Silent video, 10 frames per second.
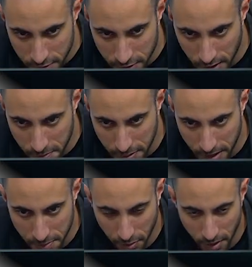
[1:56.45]
was trying to
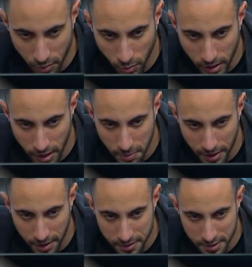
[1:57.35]
pinpoint where
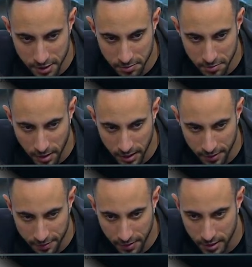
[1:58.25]
Palantir
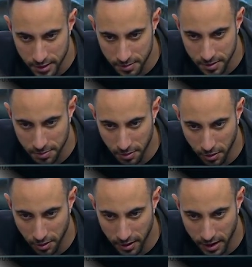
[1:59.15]
might find some
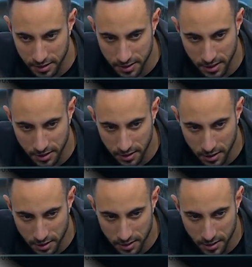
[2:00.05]
support next, and it
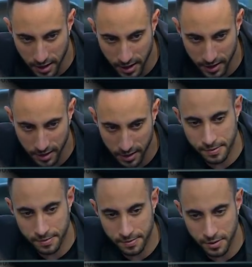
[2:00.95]
looks like,
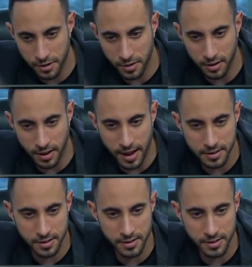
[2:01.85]
our last